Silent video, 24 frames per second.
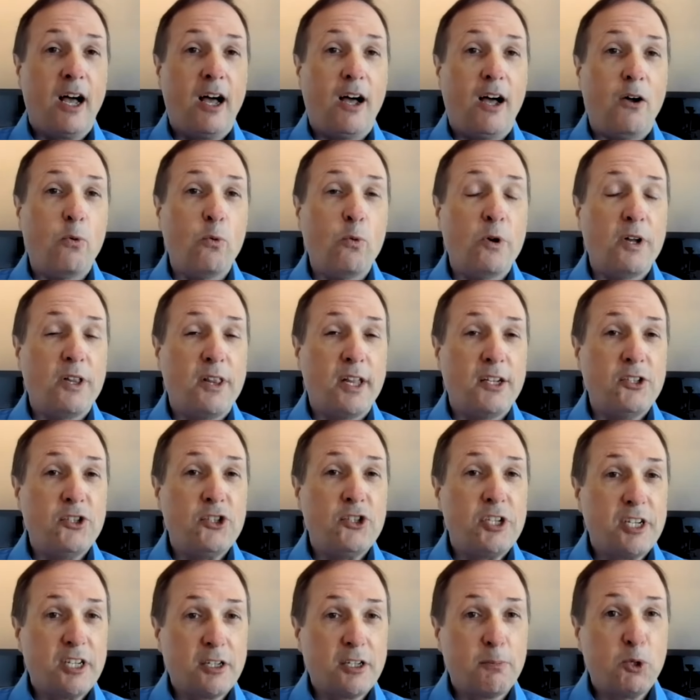with a
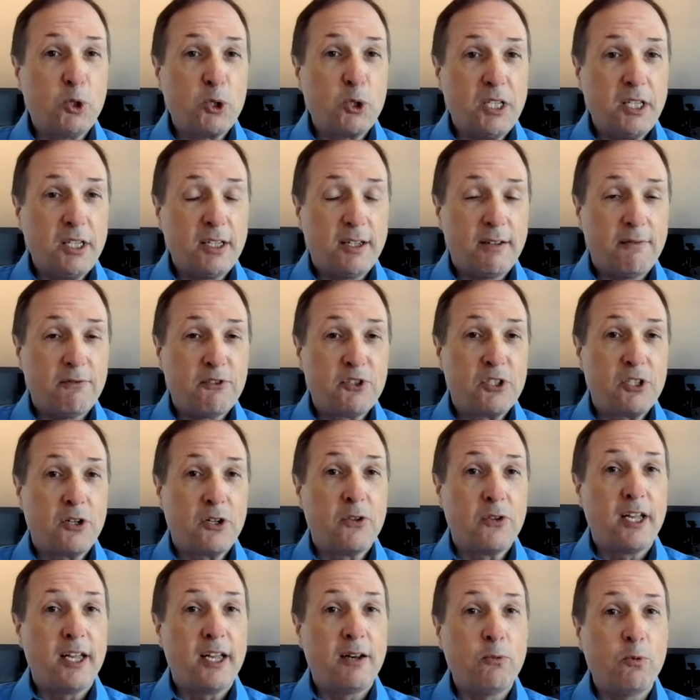charitable gift
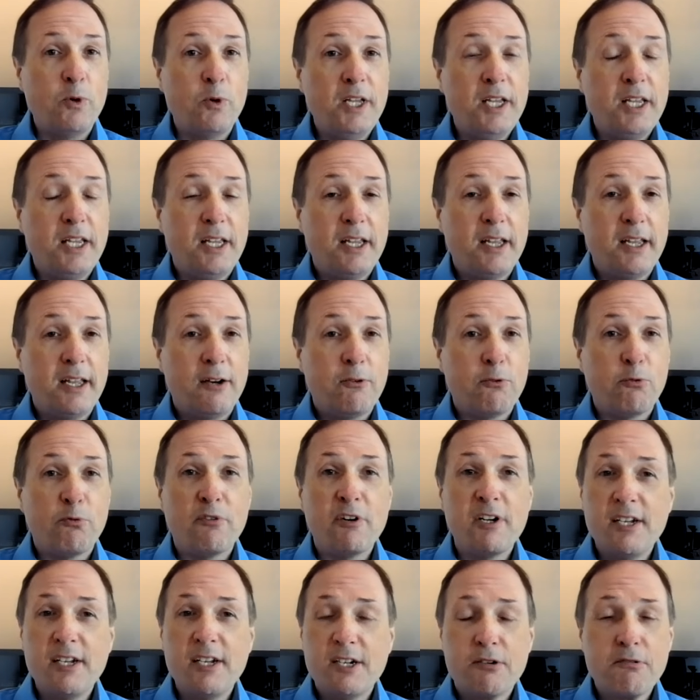so that we can
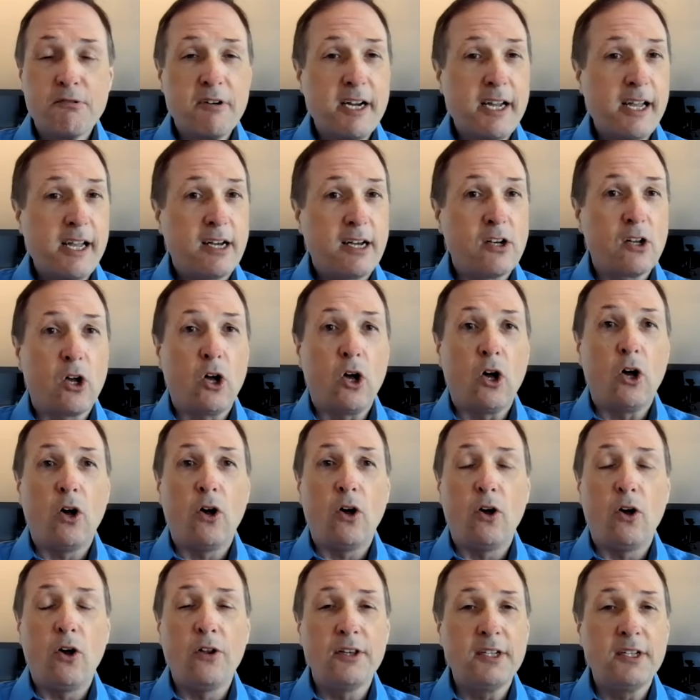redirect
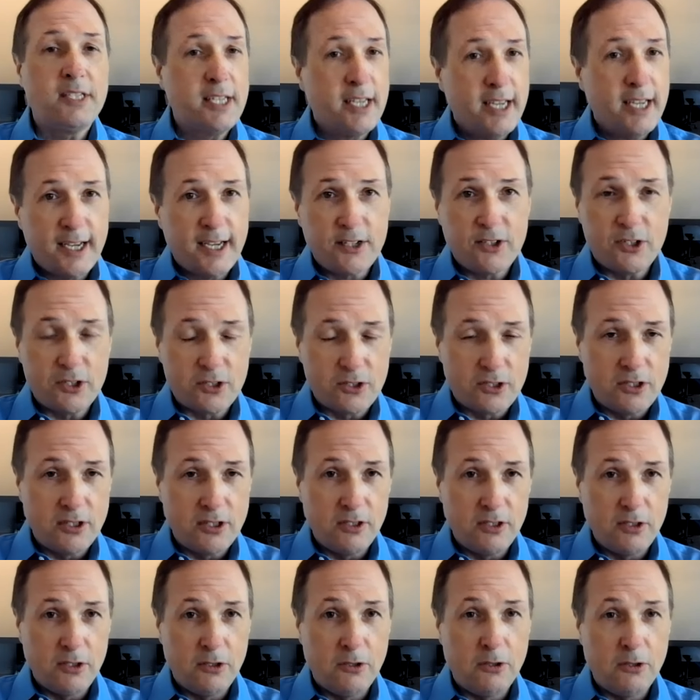all the taxes
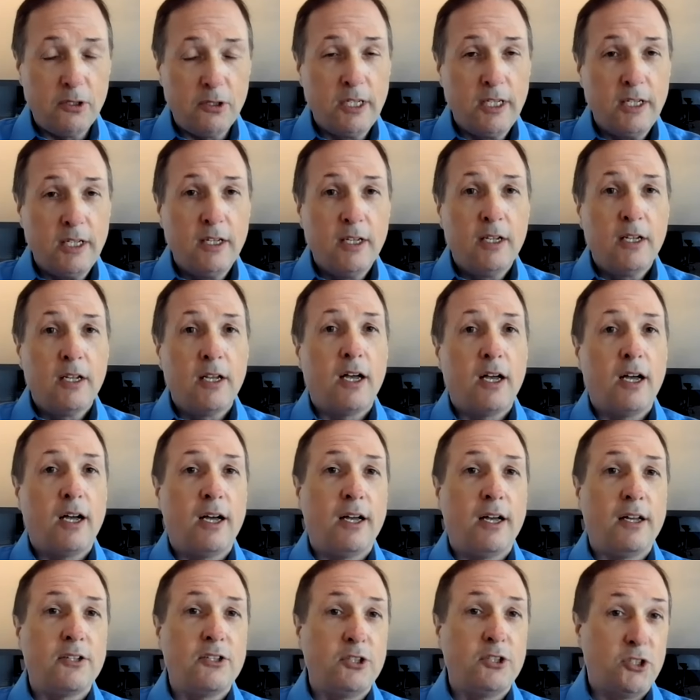due
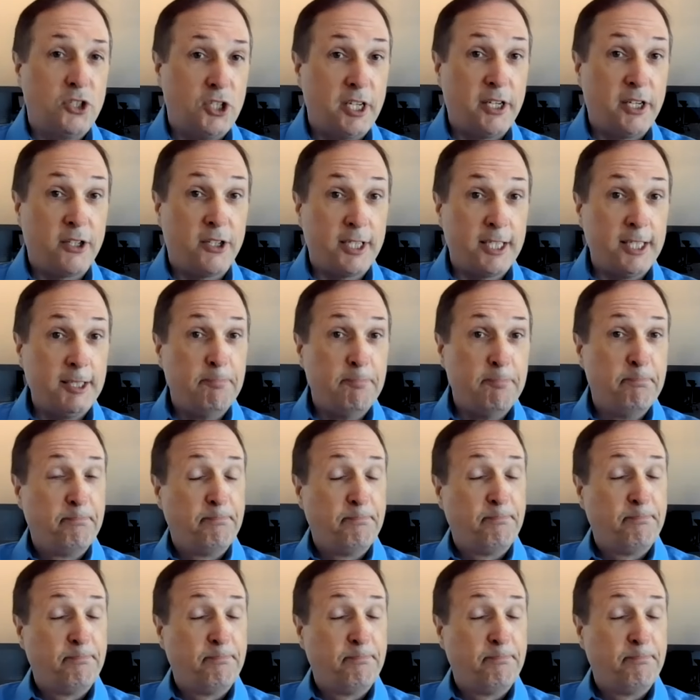to charity.